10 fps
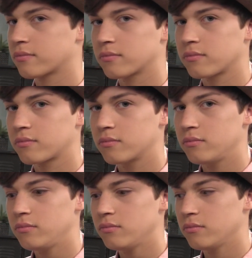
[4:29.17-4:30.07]

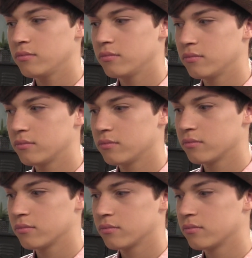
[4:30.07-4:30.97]

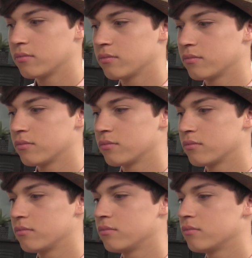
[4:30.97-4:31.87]

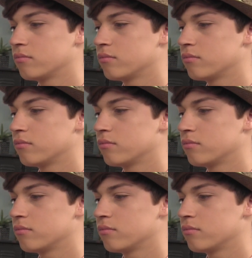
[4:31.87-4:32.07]
The person shown says nothing.